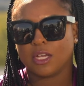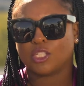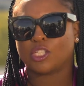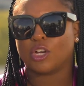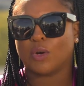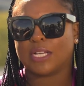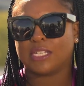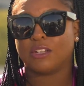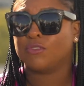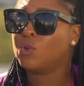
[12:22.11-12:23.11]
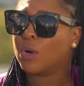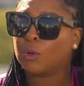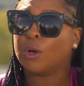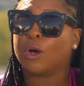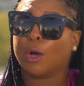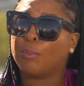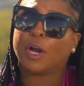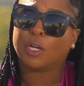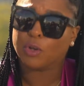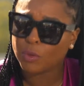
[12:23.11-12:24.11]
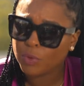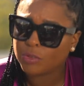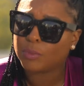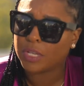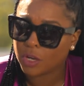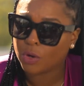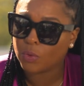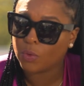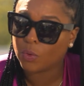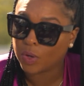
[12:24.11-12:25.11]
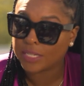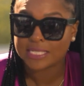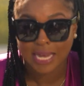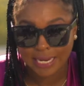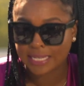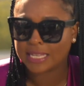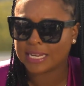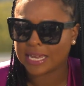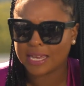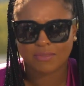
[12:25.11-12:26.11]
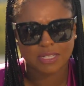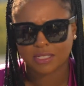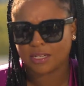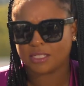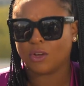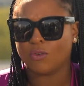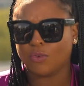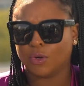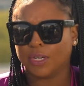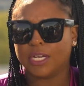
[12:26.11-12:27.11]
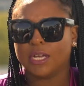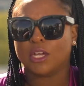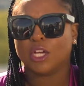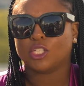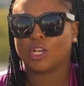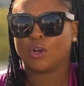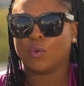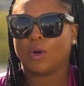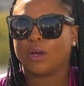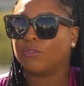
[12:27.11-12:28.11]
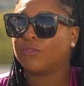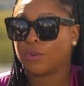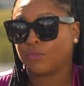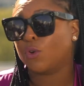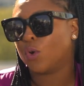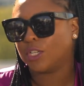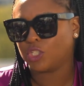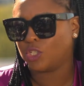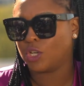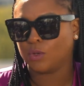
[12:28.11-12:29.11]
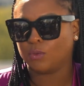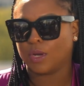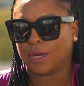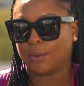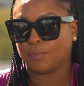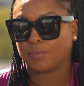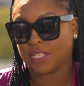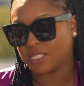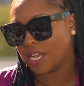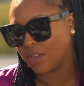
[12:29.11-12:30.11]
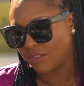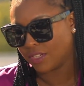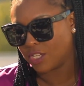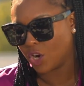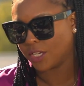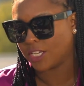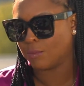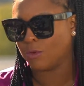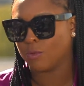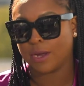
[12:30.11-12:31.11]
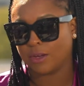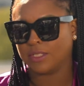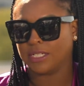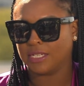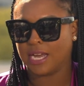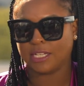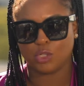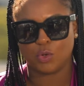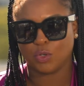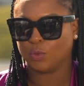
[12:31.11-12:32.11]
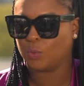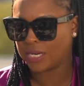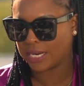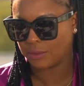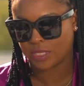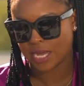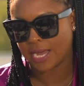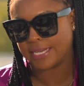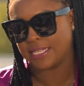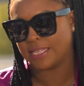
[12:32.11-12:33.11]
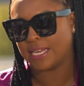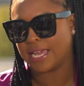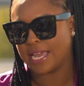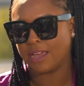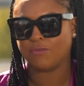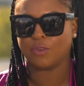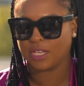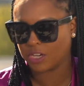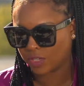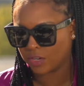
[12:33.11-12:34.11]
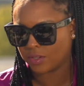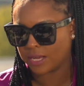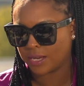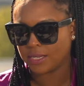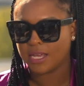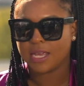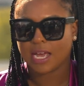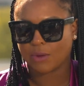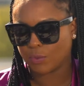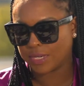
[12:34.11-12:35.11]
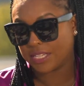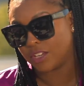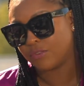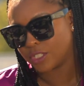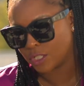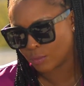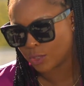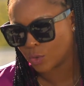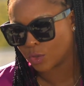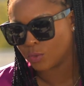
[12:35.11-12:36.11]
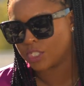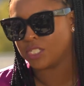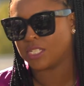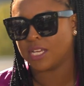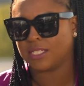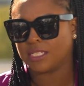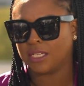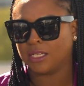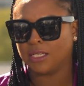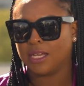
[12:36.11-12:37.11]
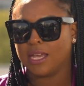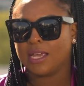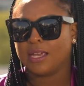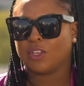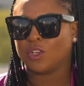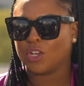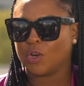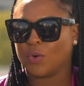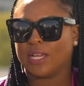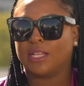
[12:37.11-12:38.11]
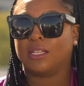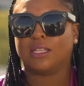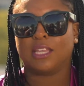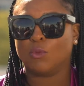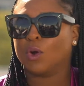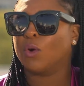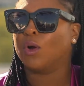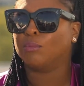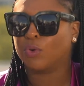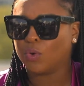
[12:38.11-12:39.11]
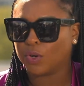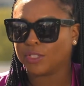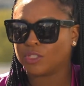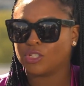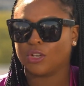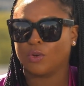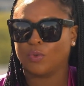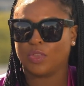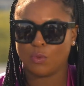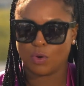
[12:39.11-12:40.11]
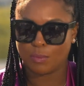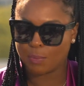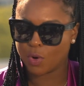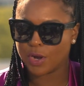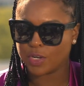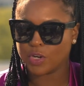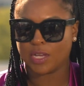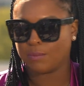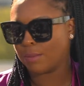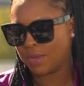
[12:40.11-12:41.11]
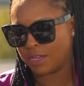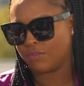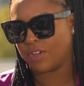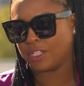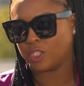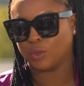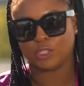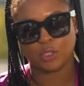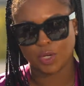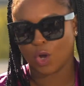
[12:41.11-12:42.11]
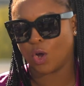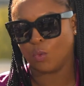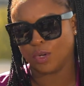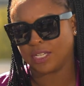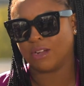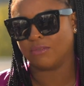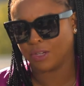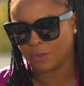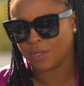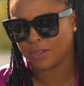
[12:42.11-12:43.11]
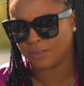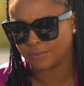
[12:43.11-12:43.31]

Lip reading: So I said, if you want to partner up with me, though, on this idea that I have, I said, let's go for it. So, of course, that's how Heavenly Heart came around, and I told her the idea that I had for the hair care line, how I want to gift it to my daughter when she's 18, and they were on board. So they were my partner and my manufacturer, so it all worked out very well.